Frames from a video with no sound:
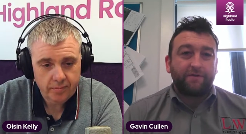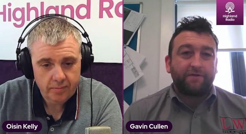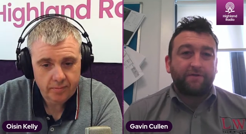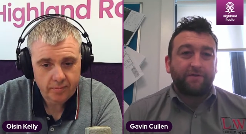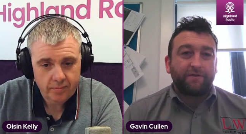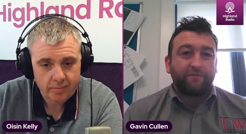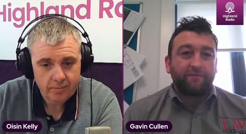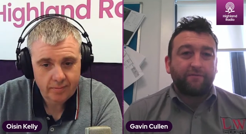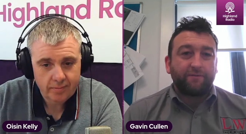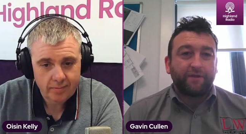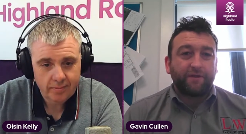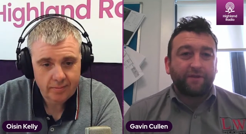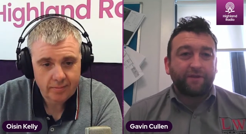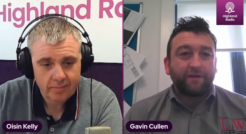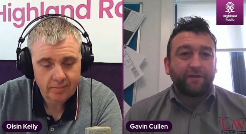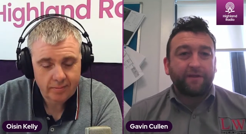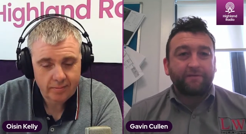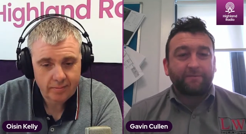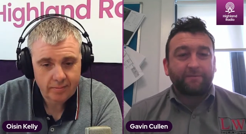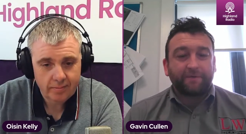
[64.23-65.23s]
Speaker 1: I don't think the
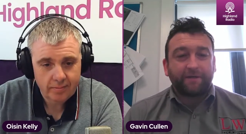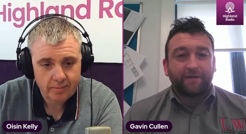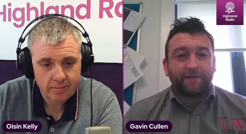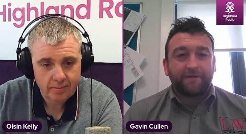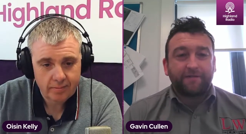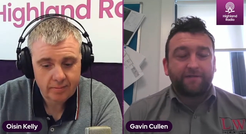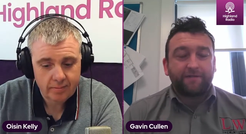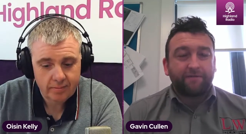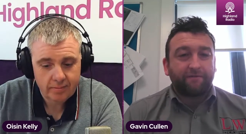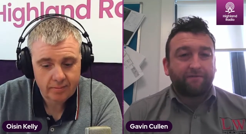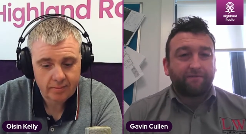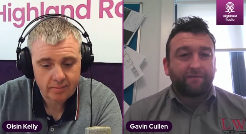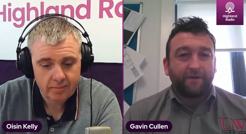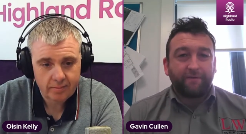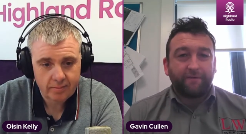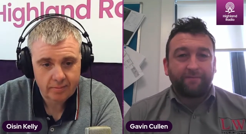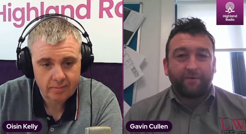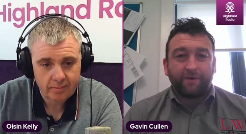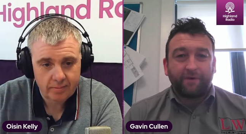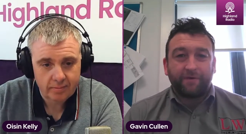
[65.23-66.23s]
expectations of three
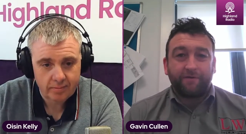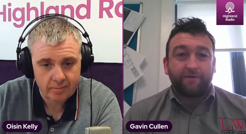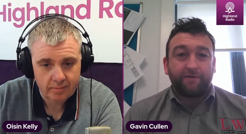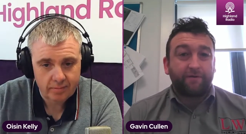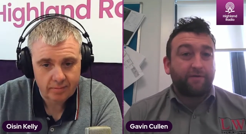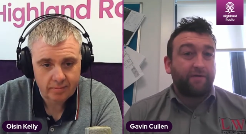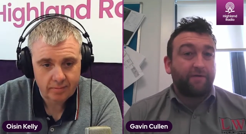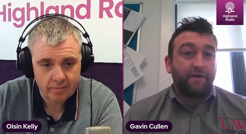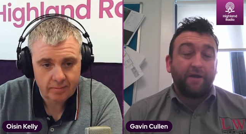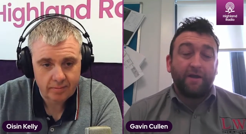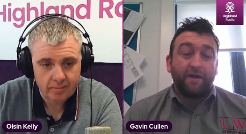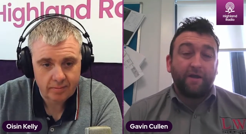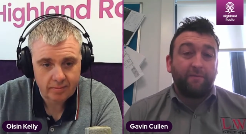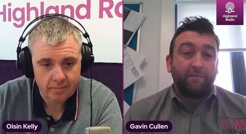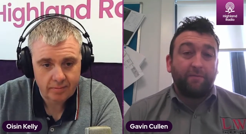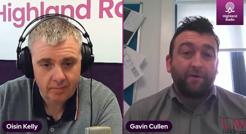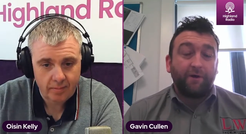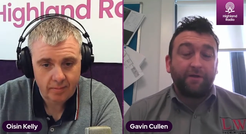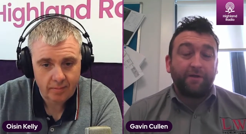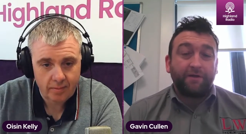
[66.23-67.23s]
points or a
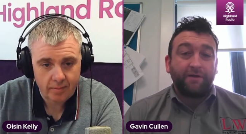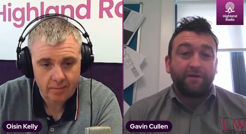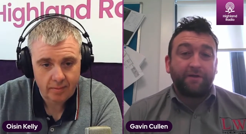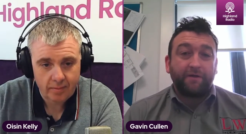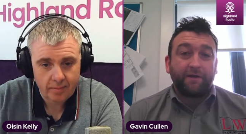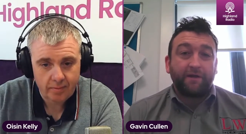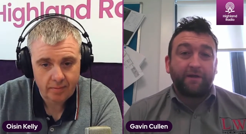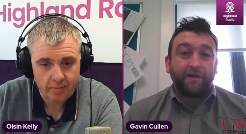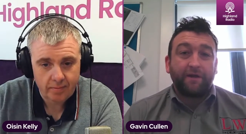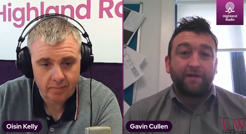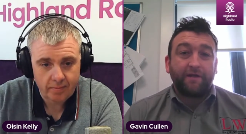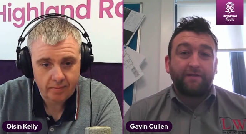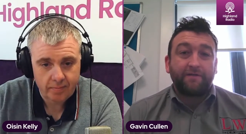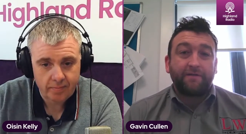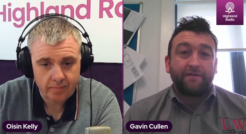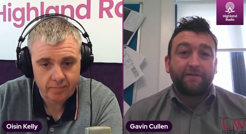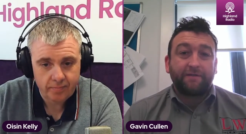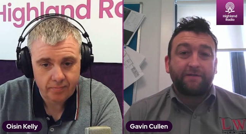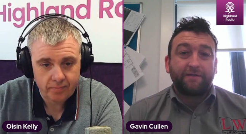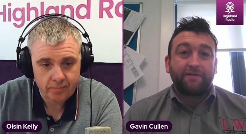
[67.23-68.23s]
point
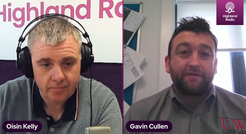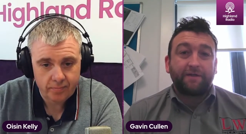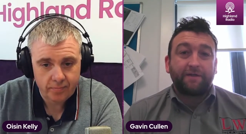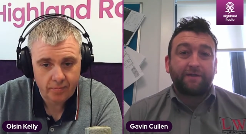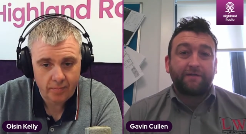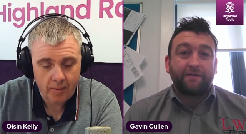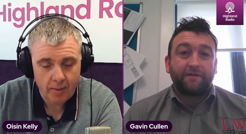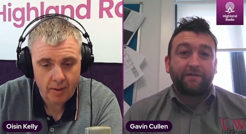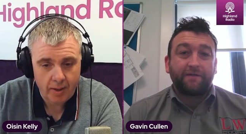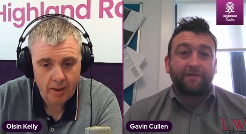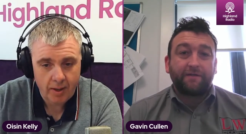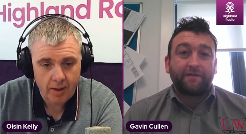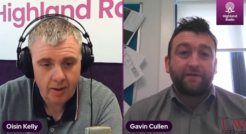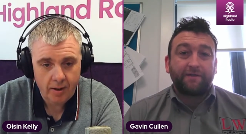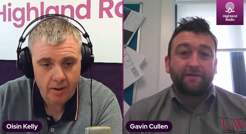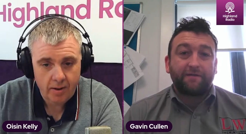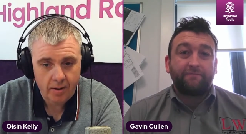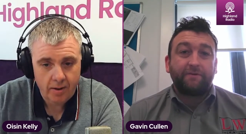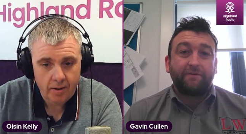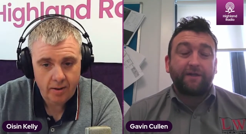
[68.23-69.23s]
as as
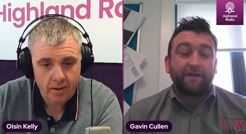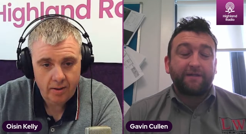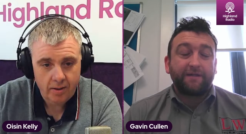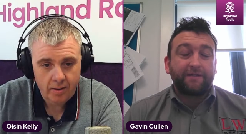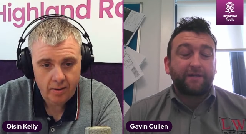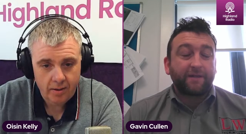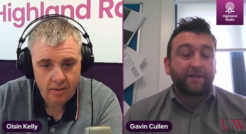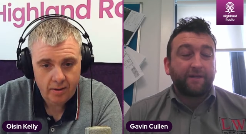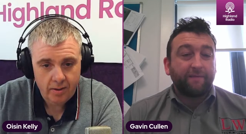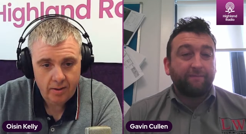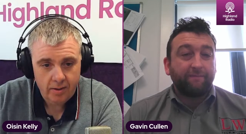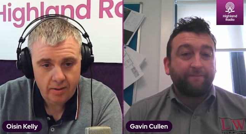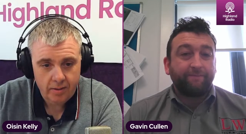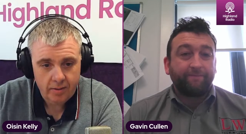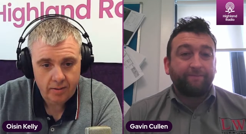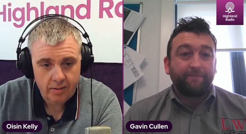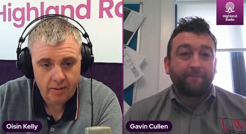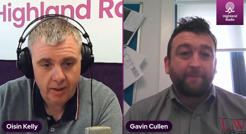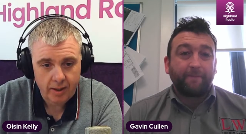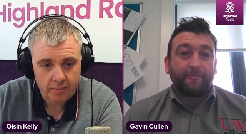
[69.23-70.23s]
as realistic.
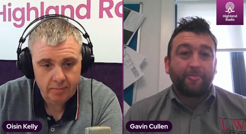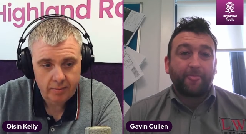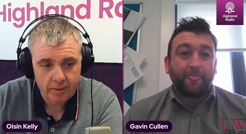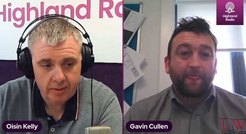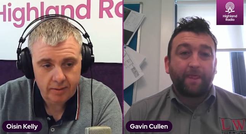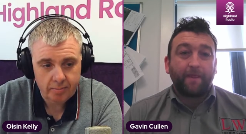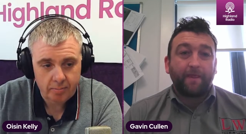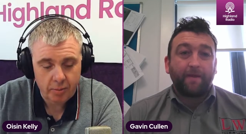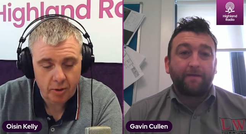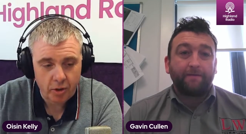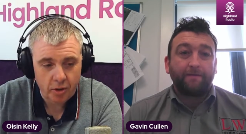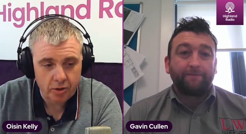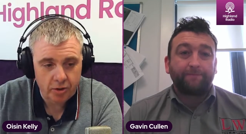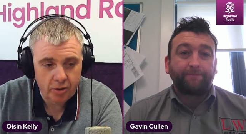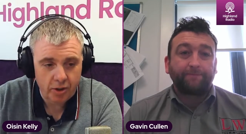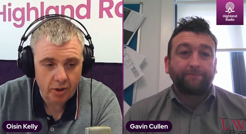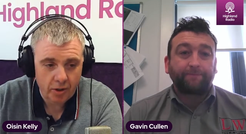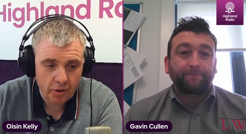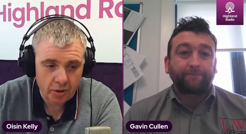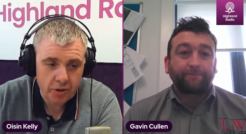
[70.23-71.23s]
Speaker 2: Yeah,
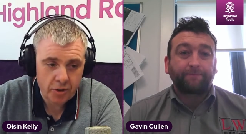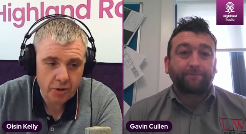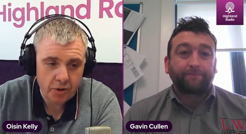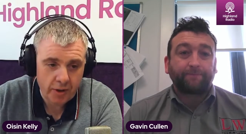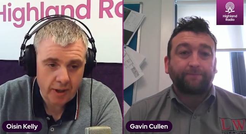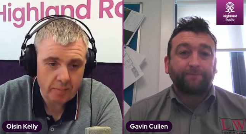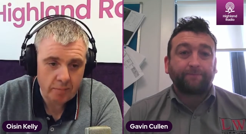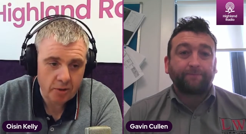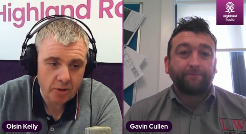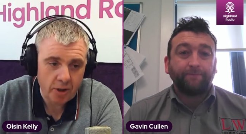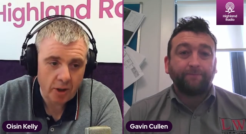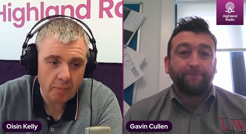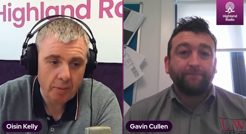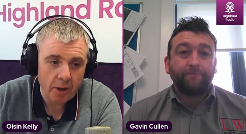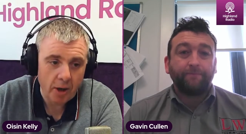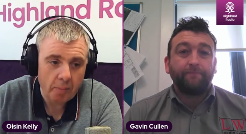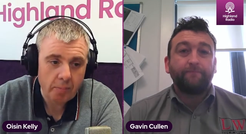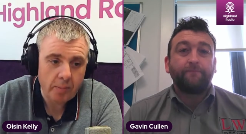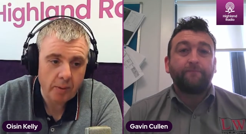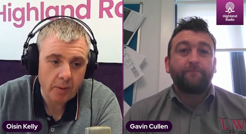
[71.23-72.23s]
because the other two games
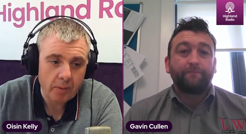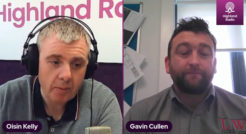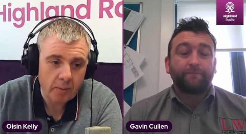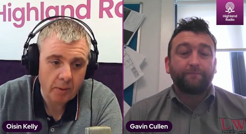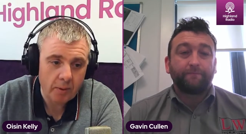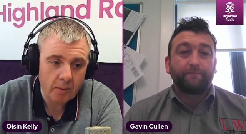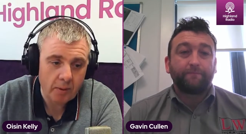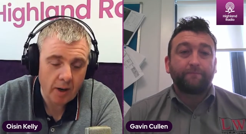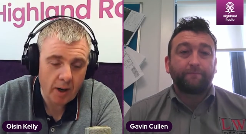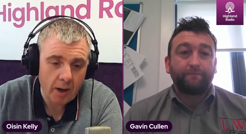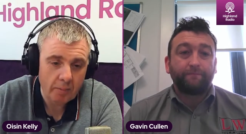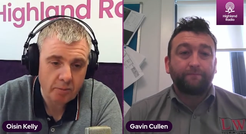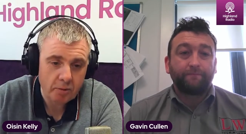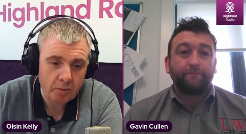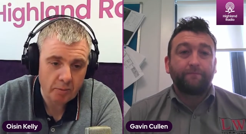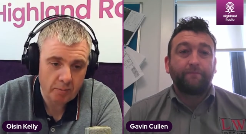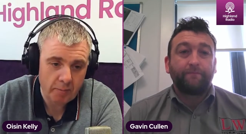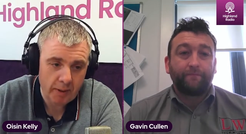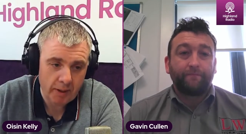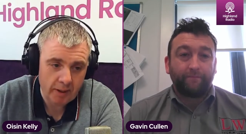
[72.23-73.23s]
coming up, uh, what
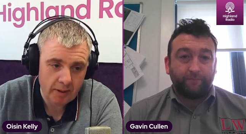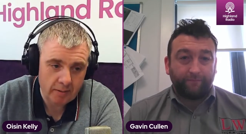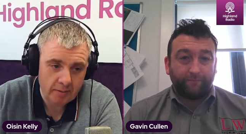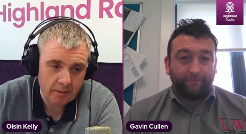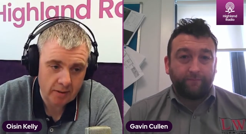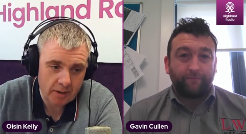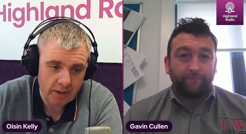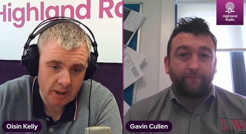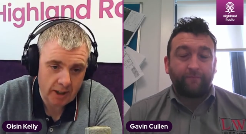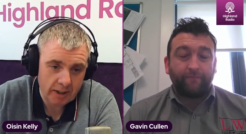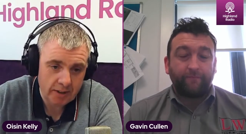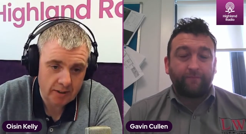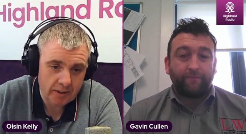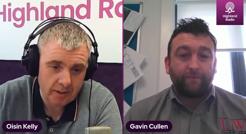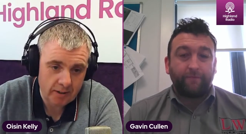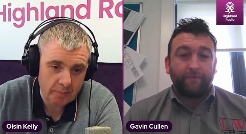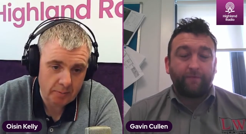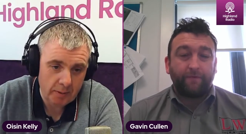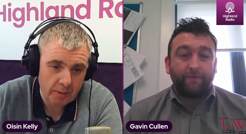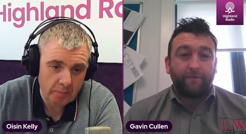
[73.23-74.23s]
Harps will be
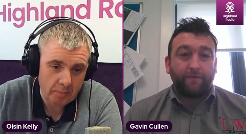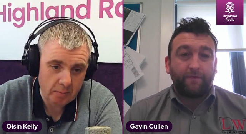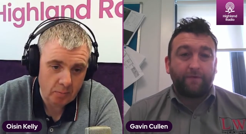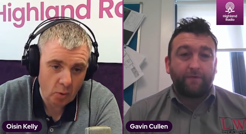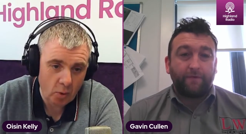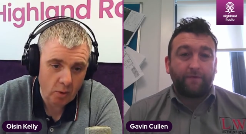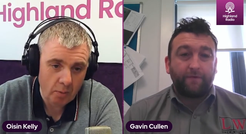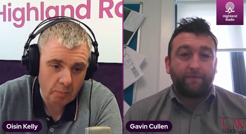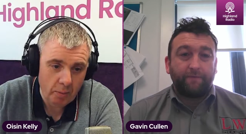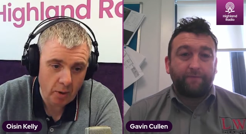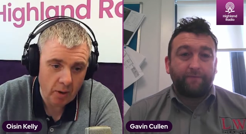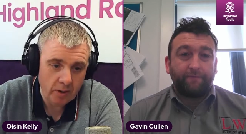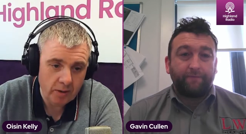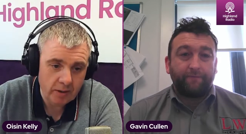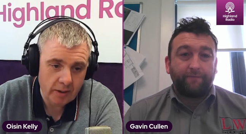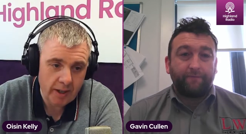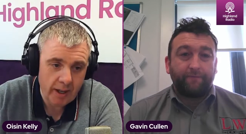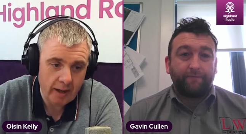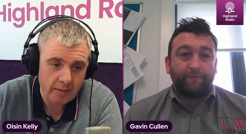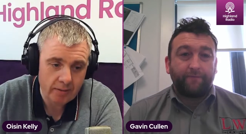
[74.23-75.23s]
suggesting has been more
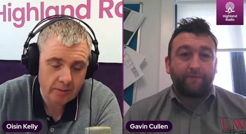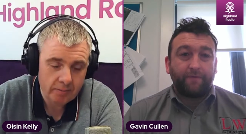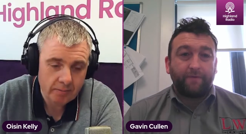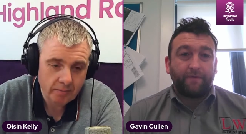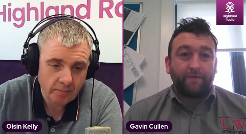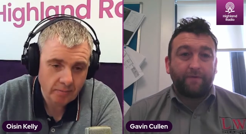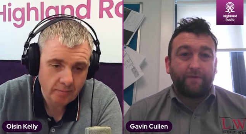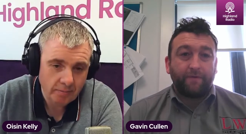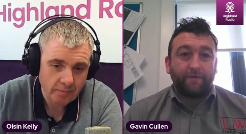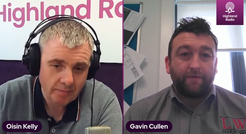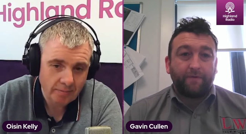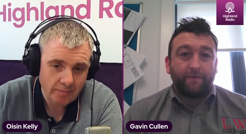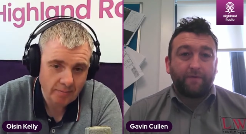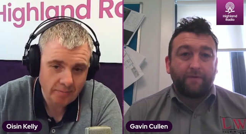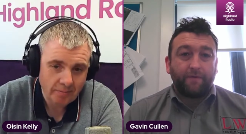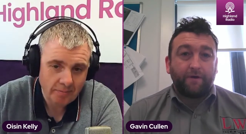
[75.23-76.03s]
important, Gavin.
Speaker 1: Oh